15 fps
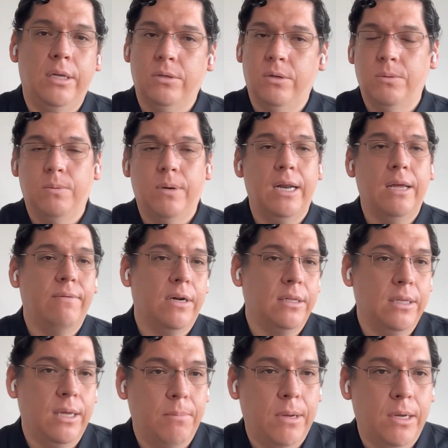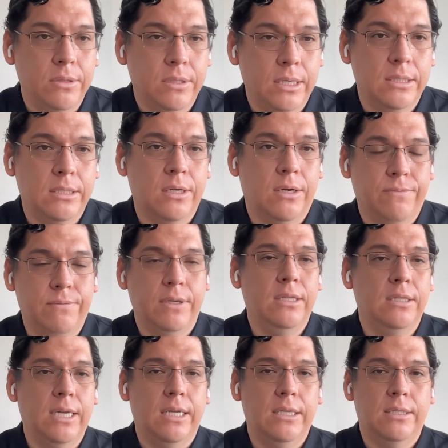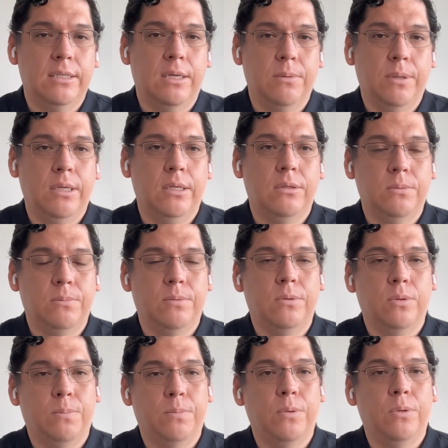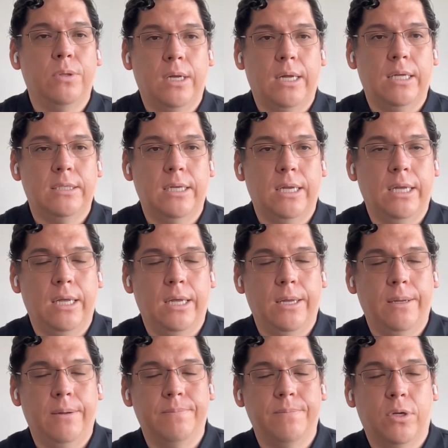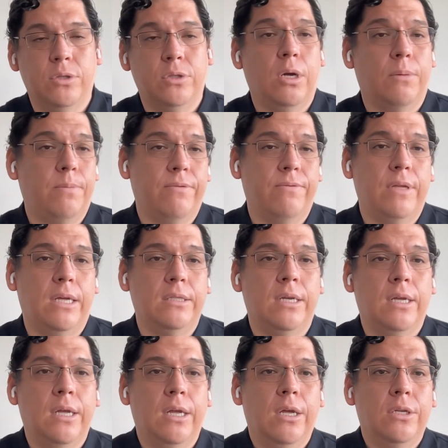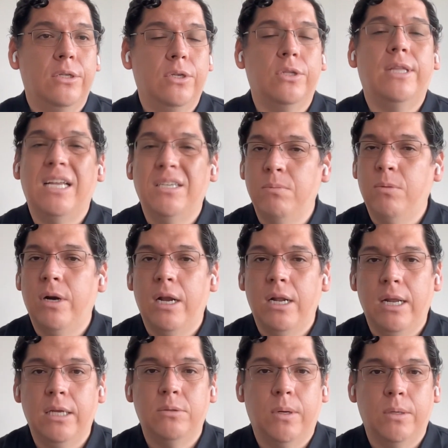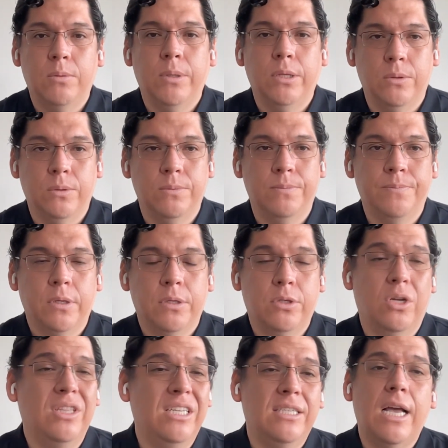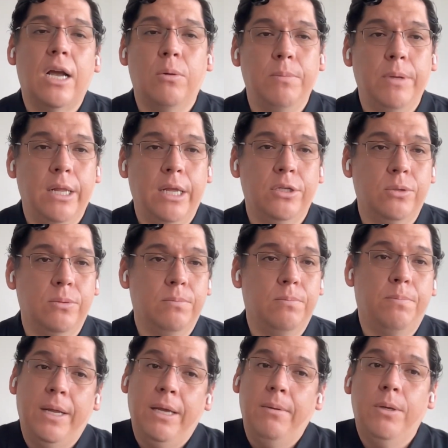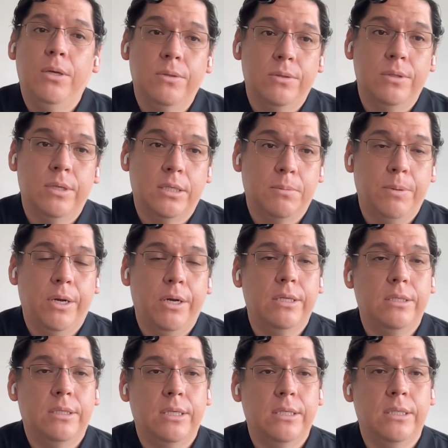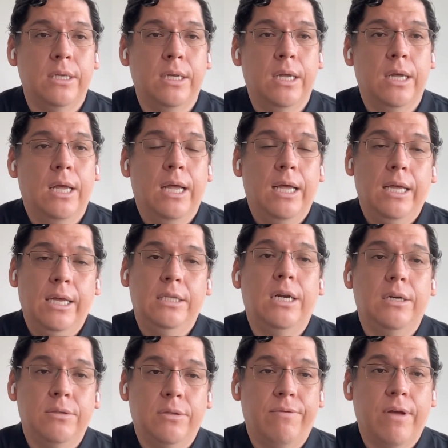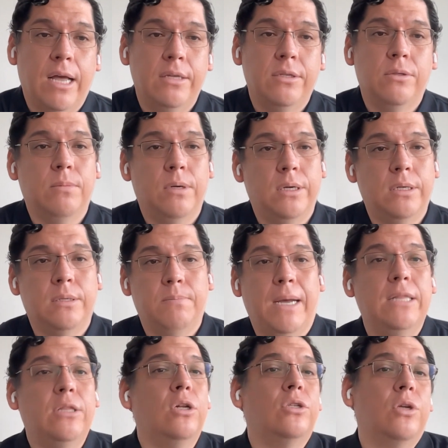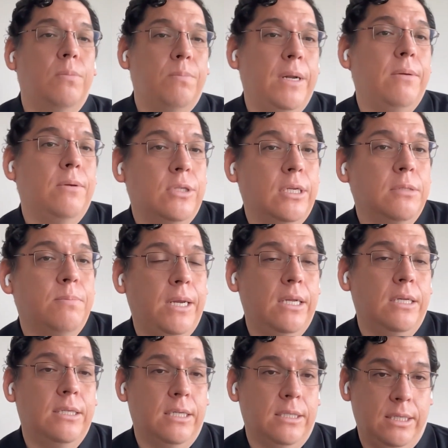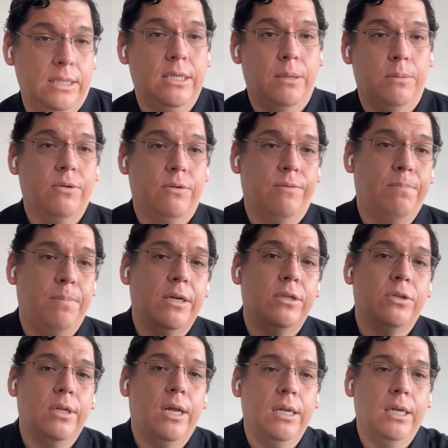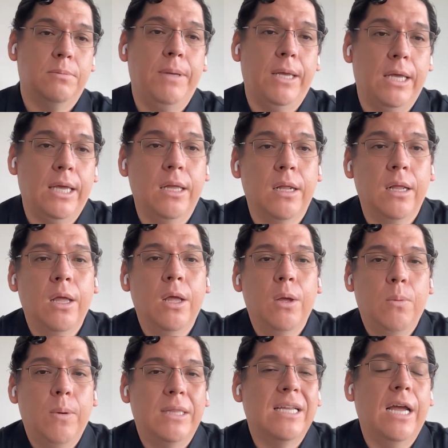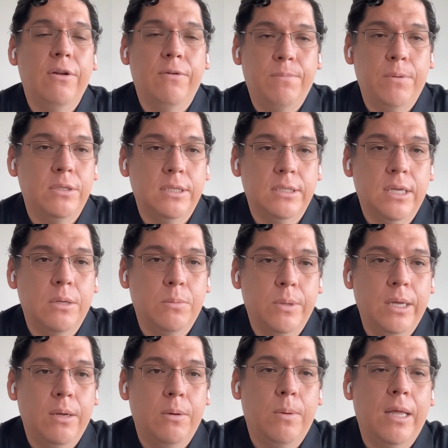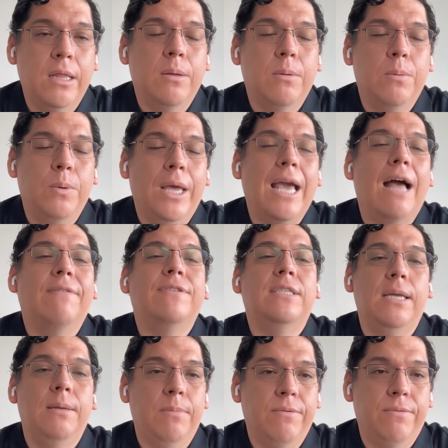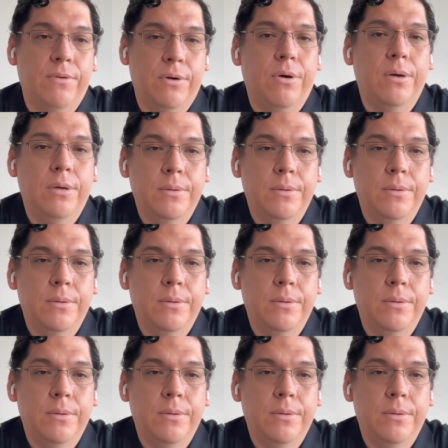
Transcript: or whatever the amount is of intents that we need to put on top of that. So that's more or less what we do. So this is a combination, previous experiences in terms of customers, but also previous experiences in terms of personally speaking, what kind of processes what we have seen before.